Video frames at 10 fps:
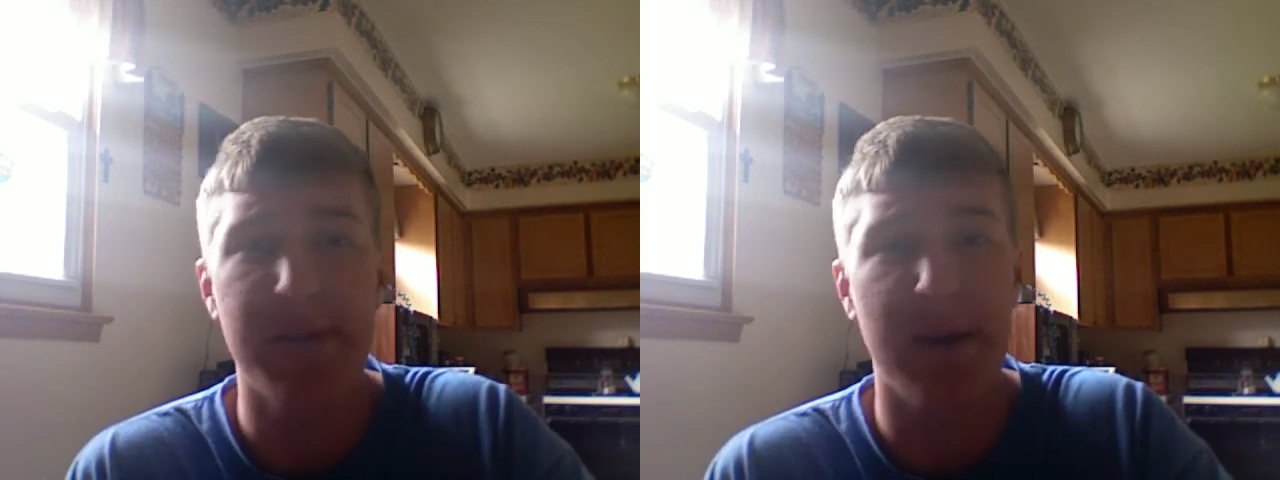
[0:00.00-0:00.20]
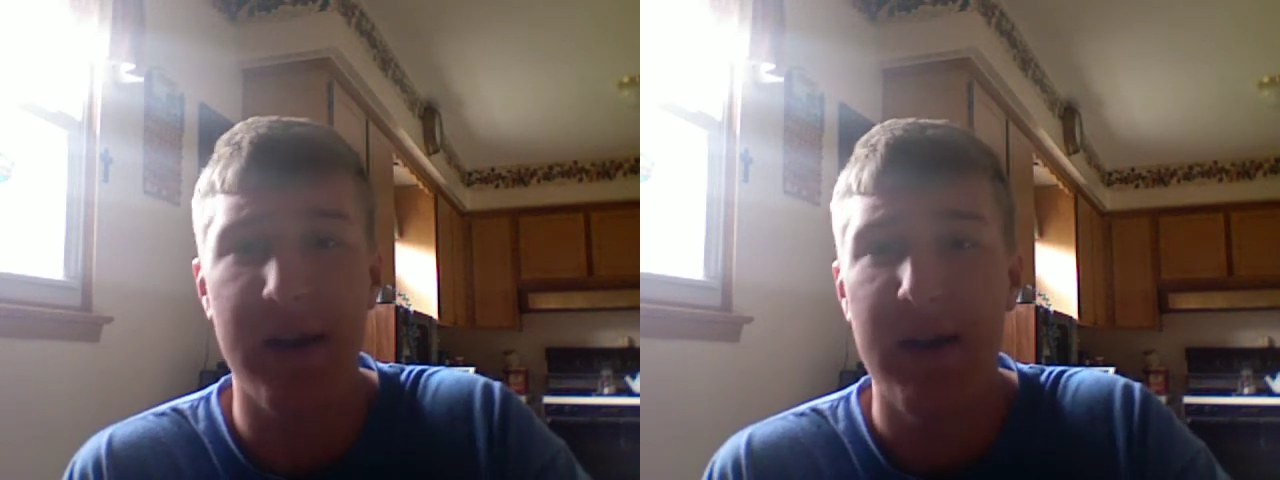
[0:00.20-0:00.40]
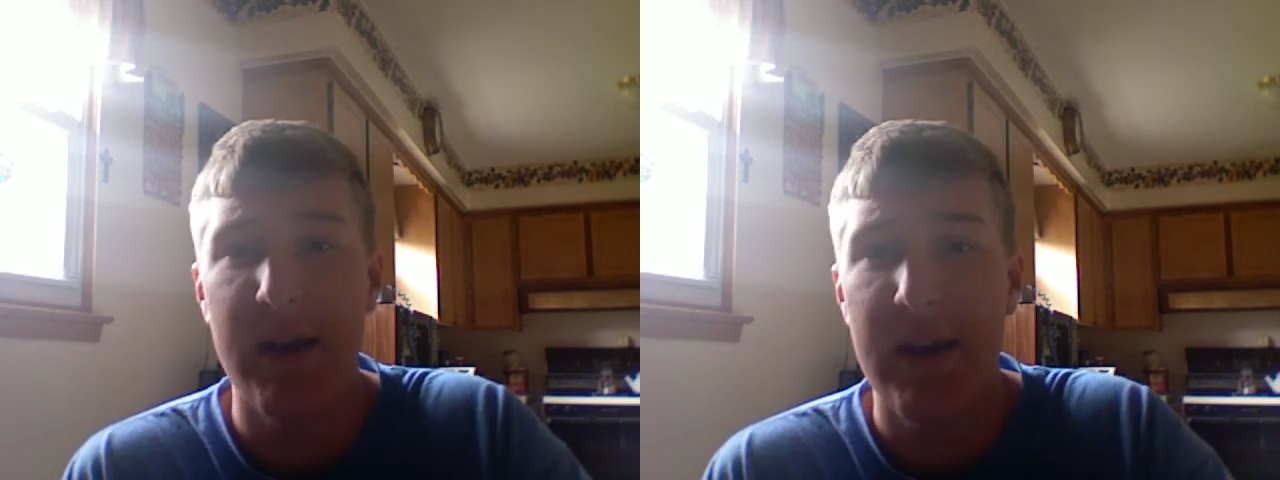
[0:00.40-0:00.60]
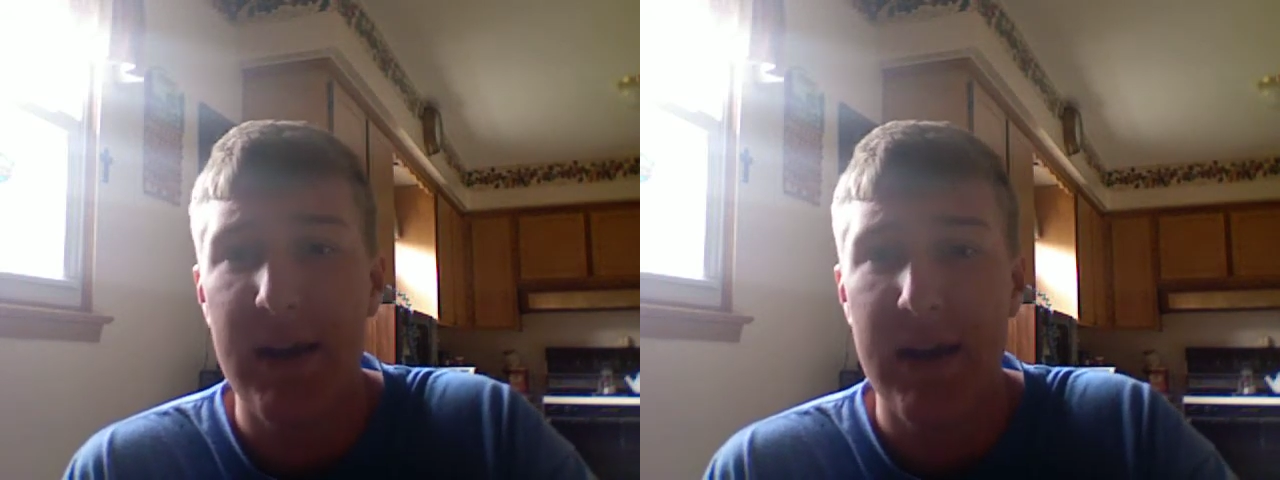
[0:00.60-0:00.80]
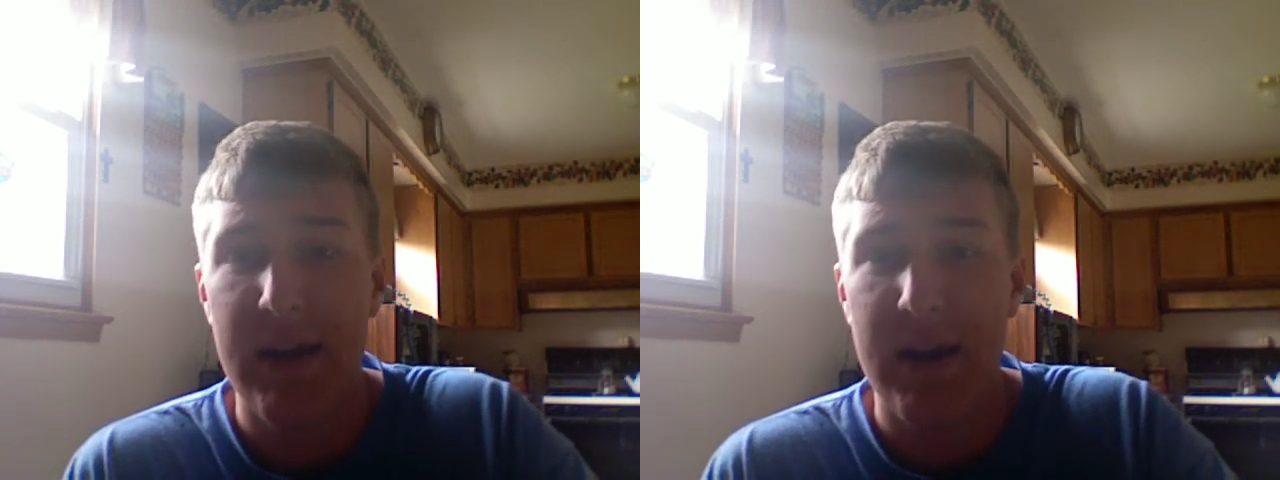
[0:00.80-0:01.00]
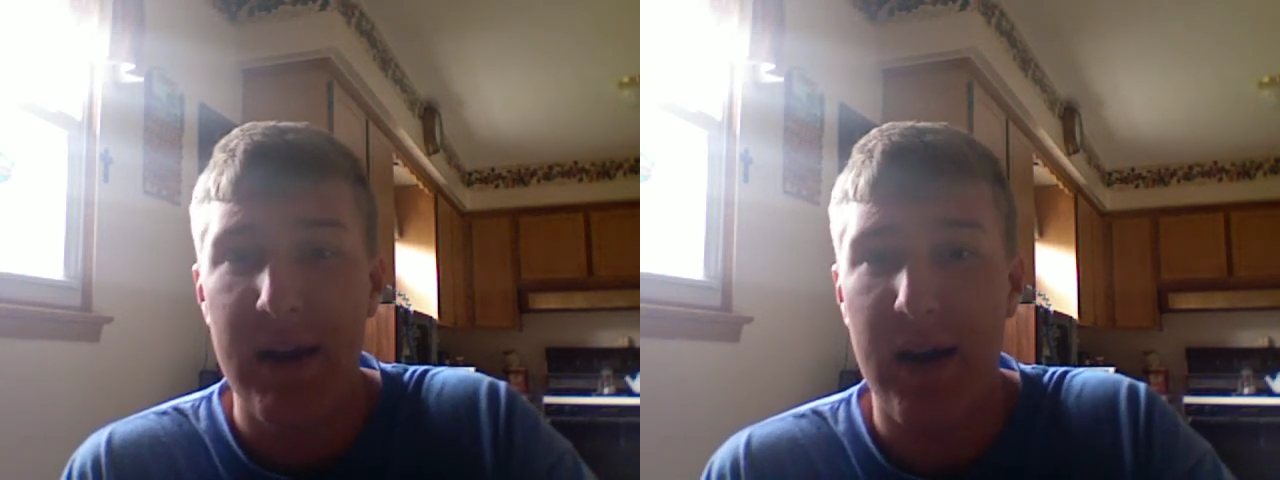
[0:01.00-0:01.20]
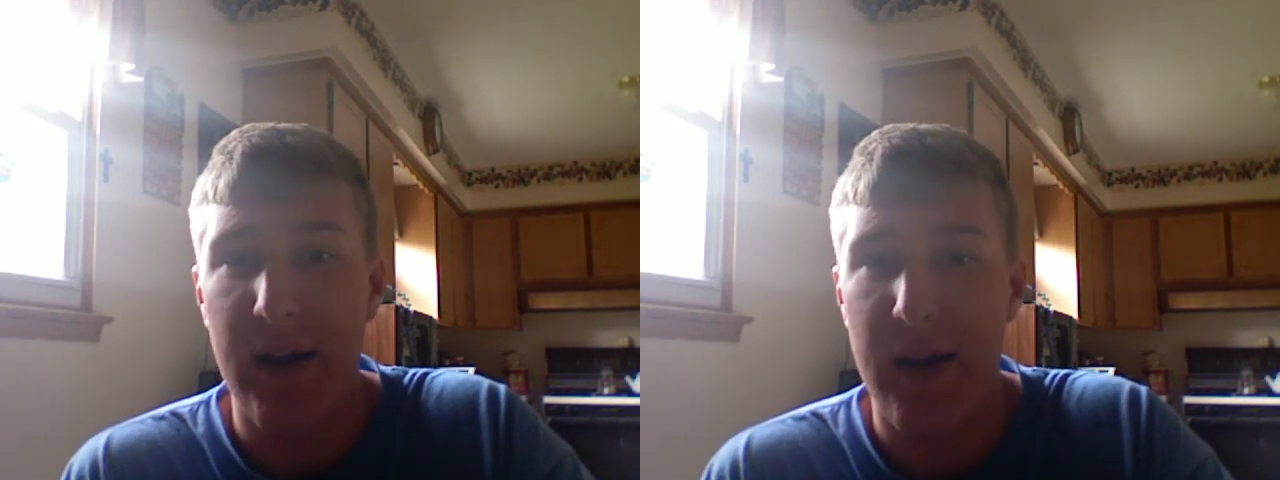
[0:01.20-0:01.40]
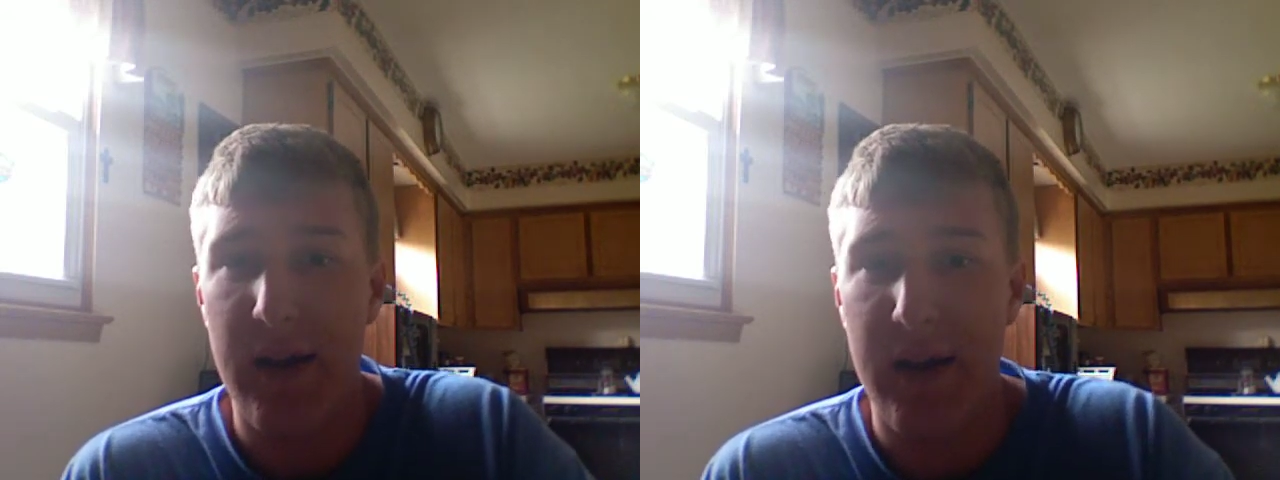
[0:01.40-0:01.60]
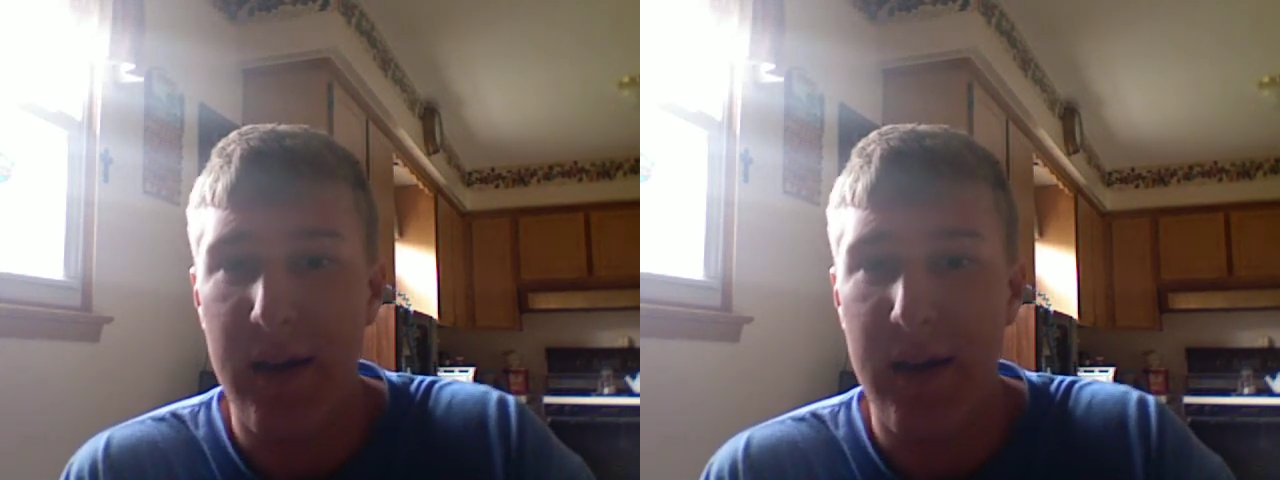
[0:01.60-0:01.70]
but uh,